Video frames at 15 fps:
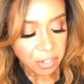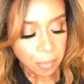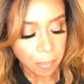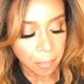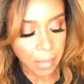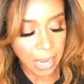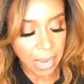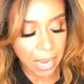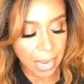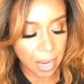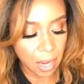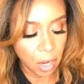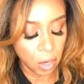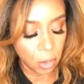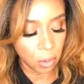by
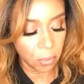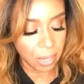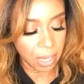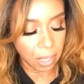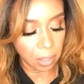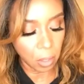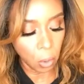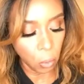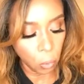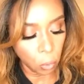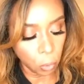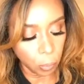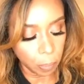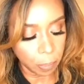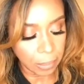L'Oreal
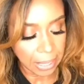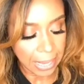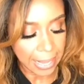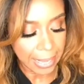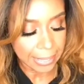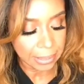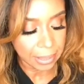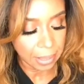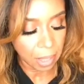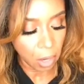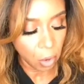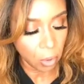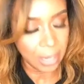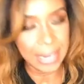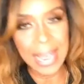Whole Plant
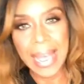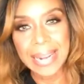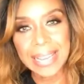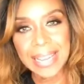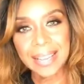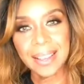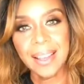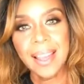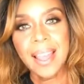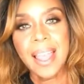Organic.